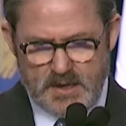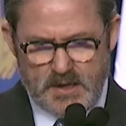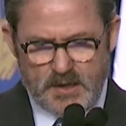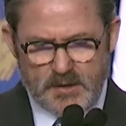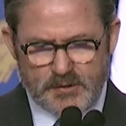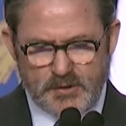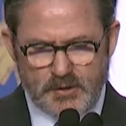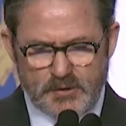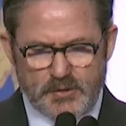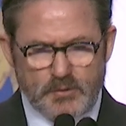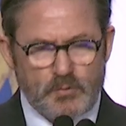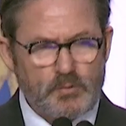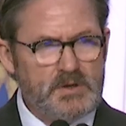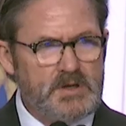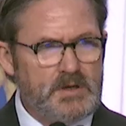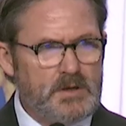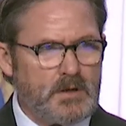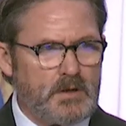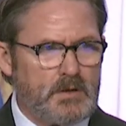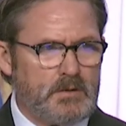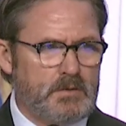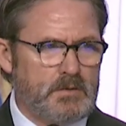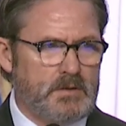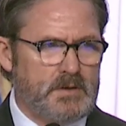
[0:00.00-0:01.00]
The
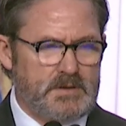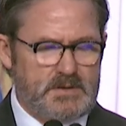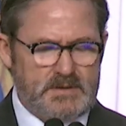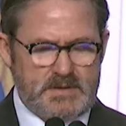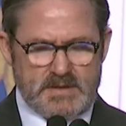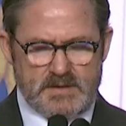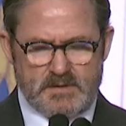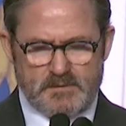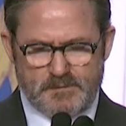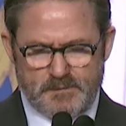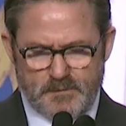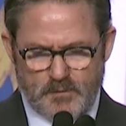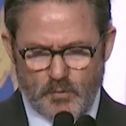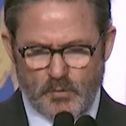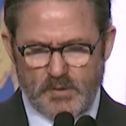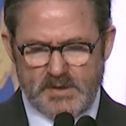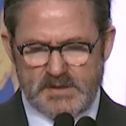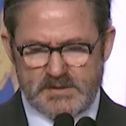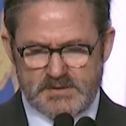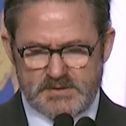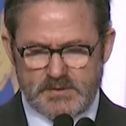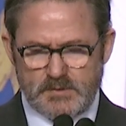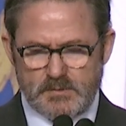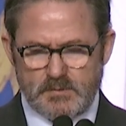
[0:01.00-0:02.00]

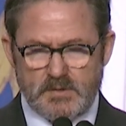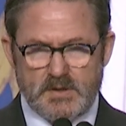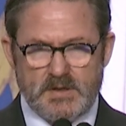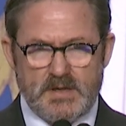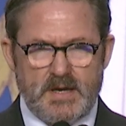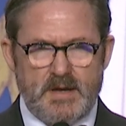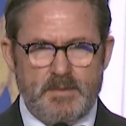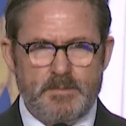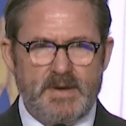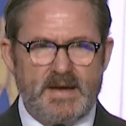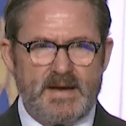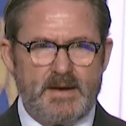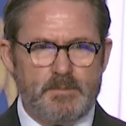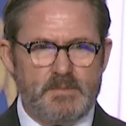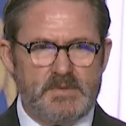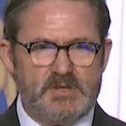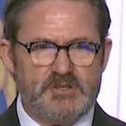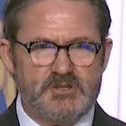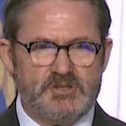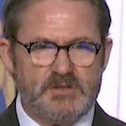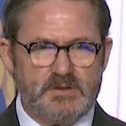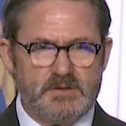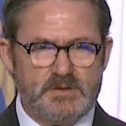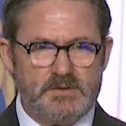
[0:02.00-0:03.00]
342 combat
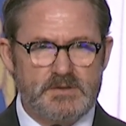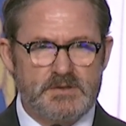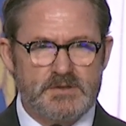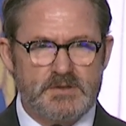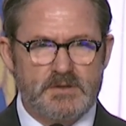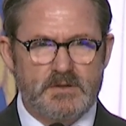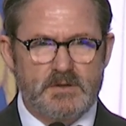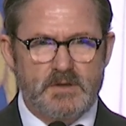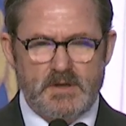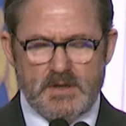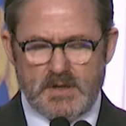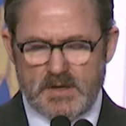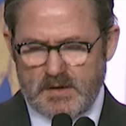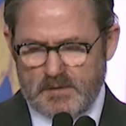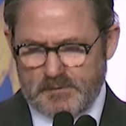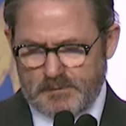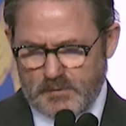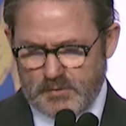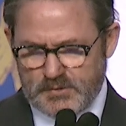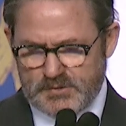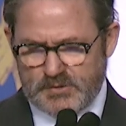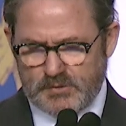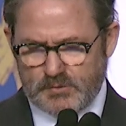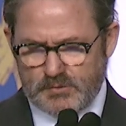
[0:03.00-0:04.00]
missions
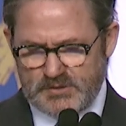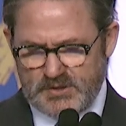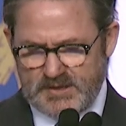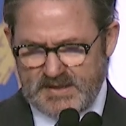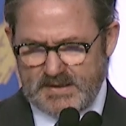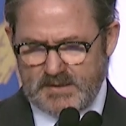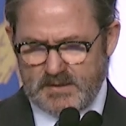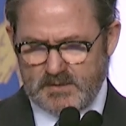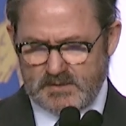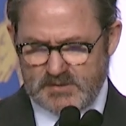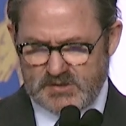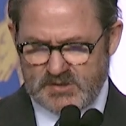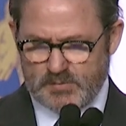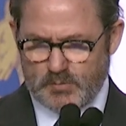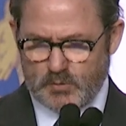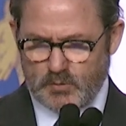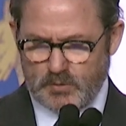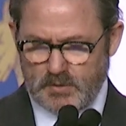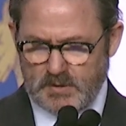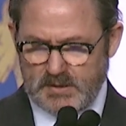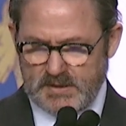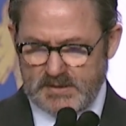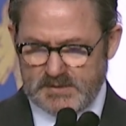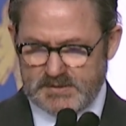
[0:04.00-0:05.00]
First Lieutenant
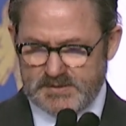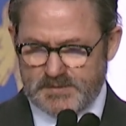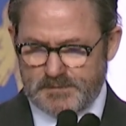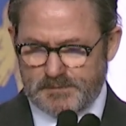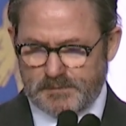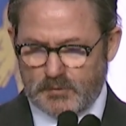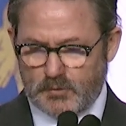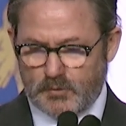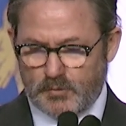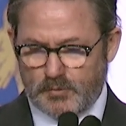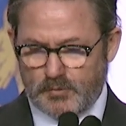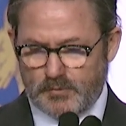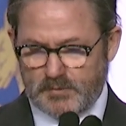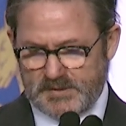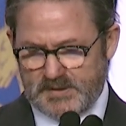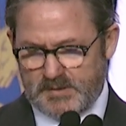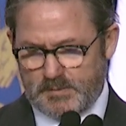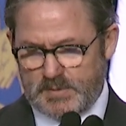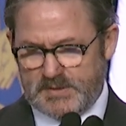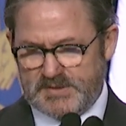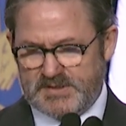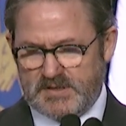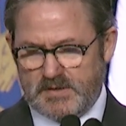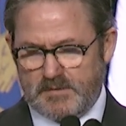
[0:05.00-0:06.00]
Spruance flew in the
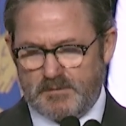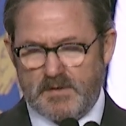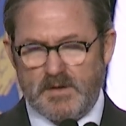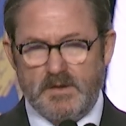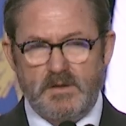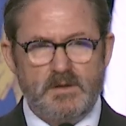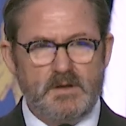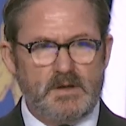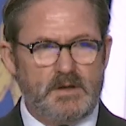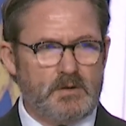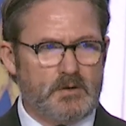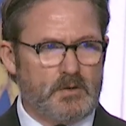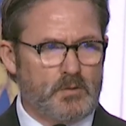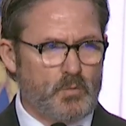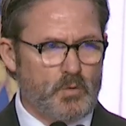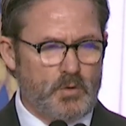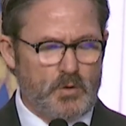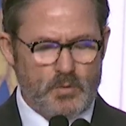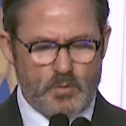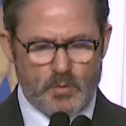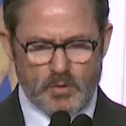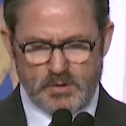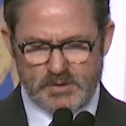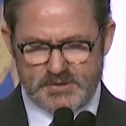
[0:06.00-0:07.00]
Pacific Theater in
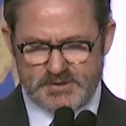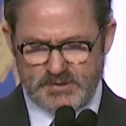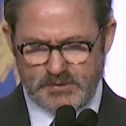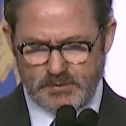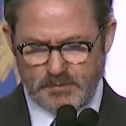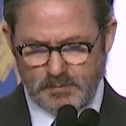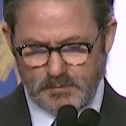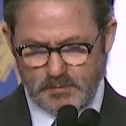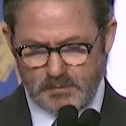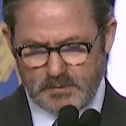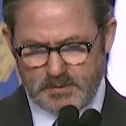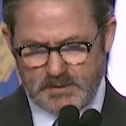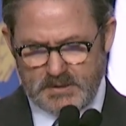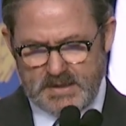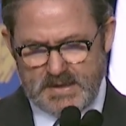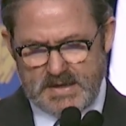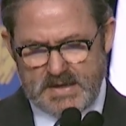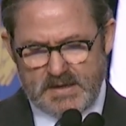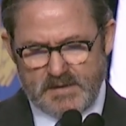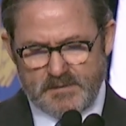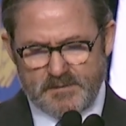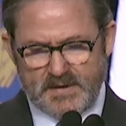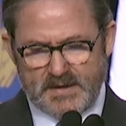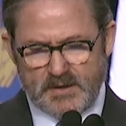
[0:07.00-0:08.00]
World War II,
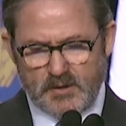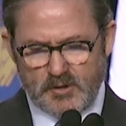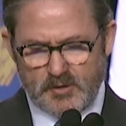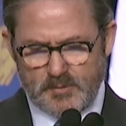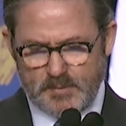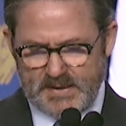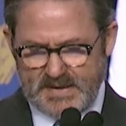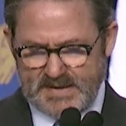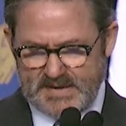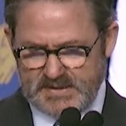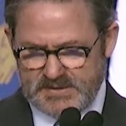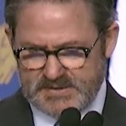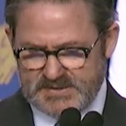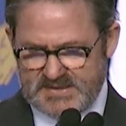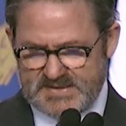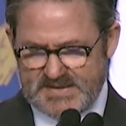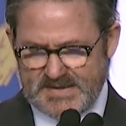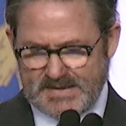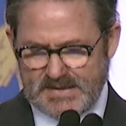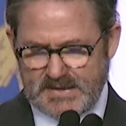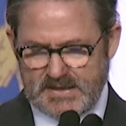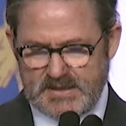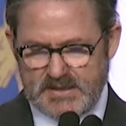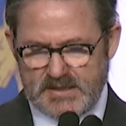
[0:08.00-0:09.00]
followed by his
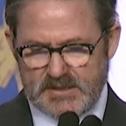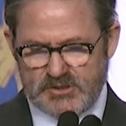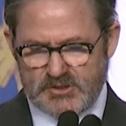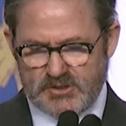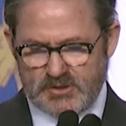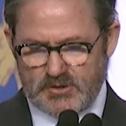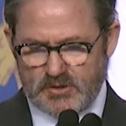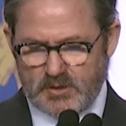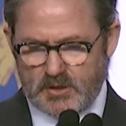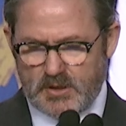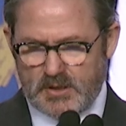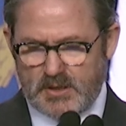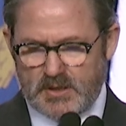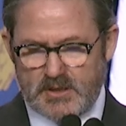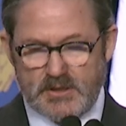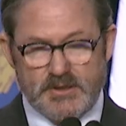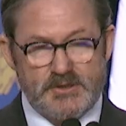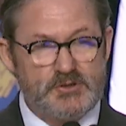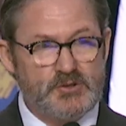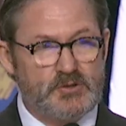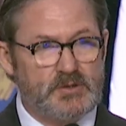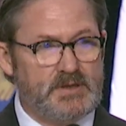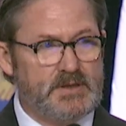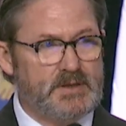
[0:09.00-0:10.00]
dedication to our
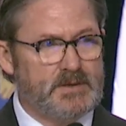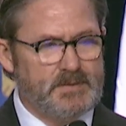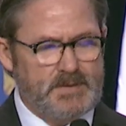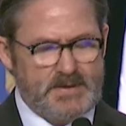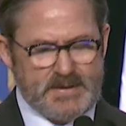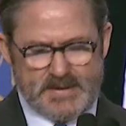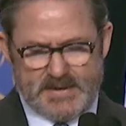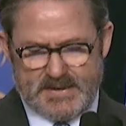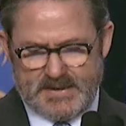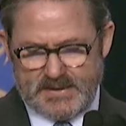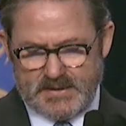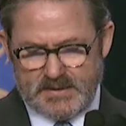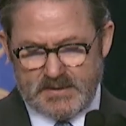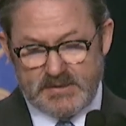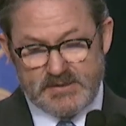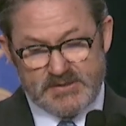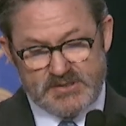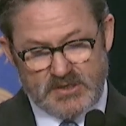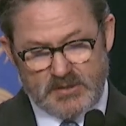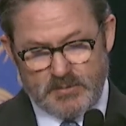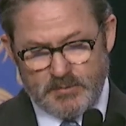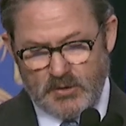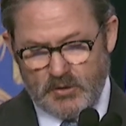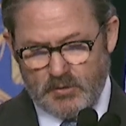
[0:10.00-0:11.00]
country and its
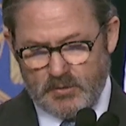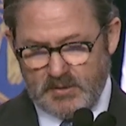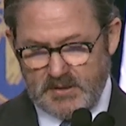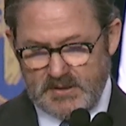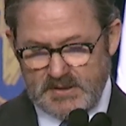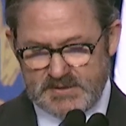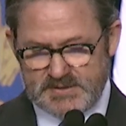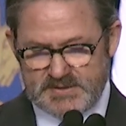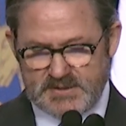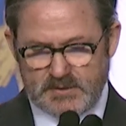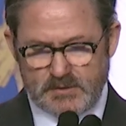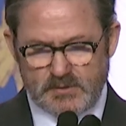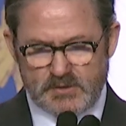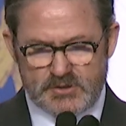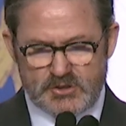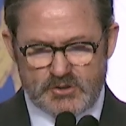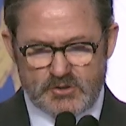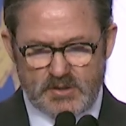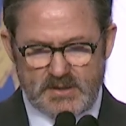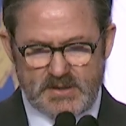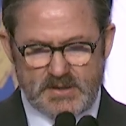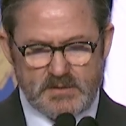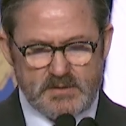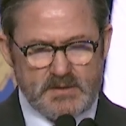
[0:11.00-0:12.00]
communities,
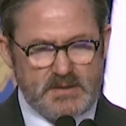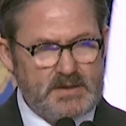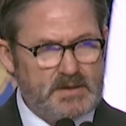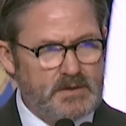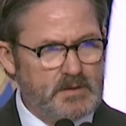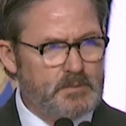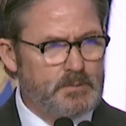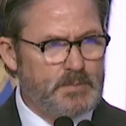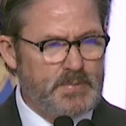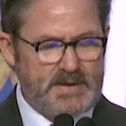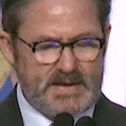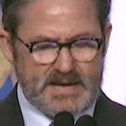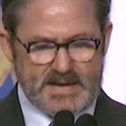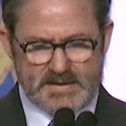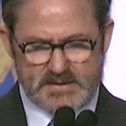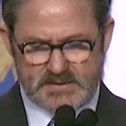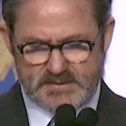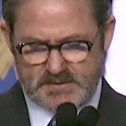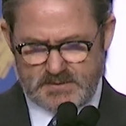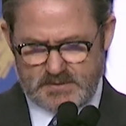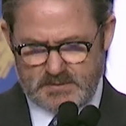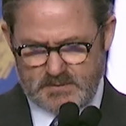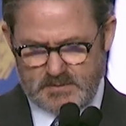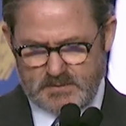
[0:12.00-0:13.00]
illustrated the
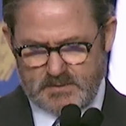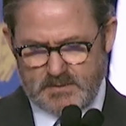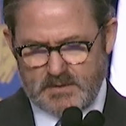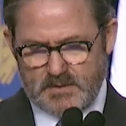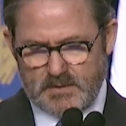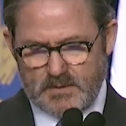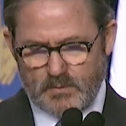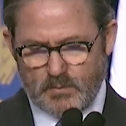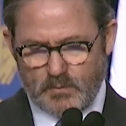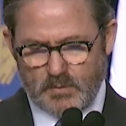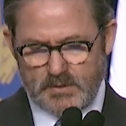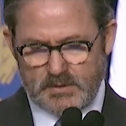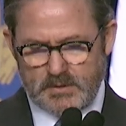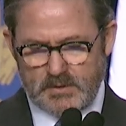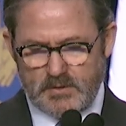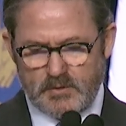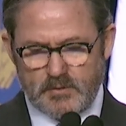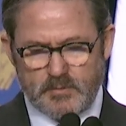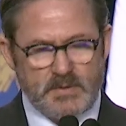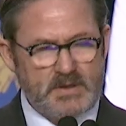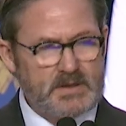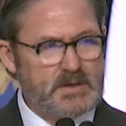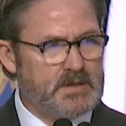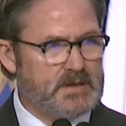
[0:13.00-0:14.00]
impact one
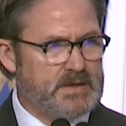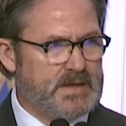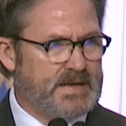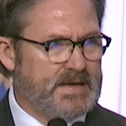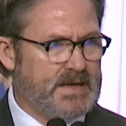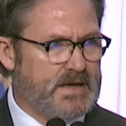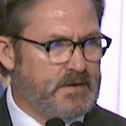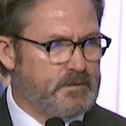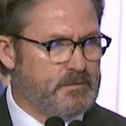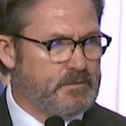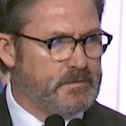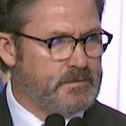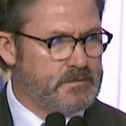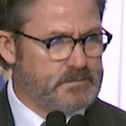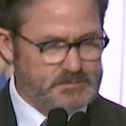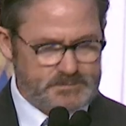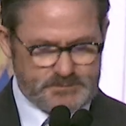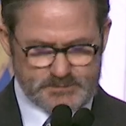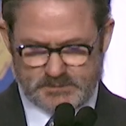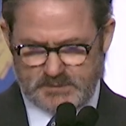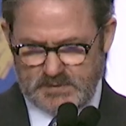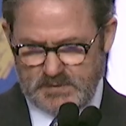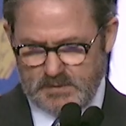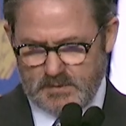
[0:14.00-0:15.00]
human can have
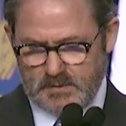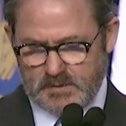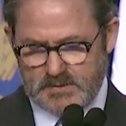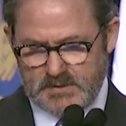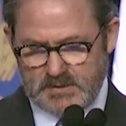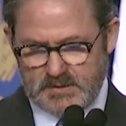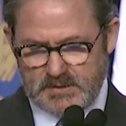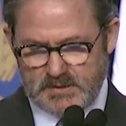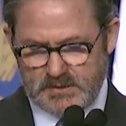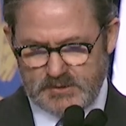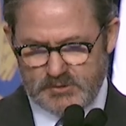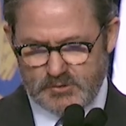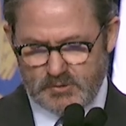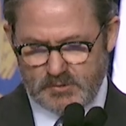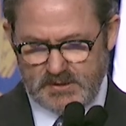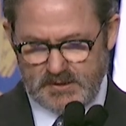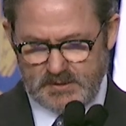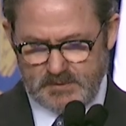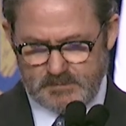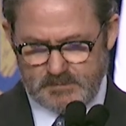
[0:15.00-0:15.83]
on the country.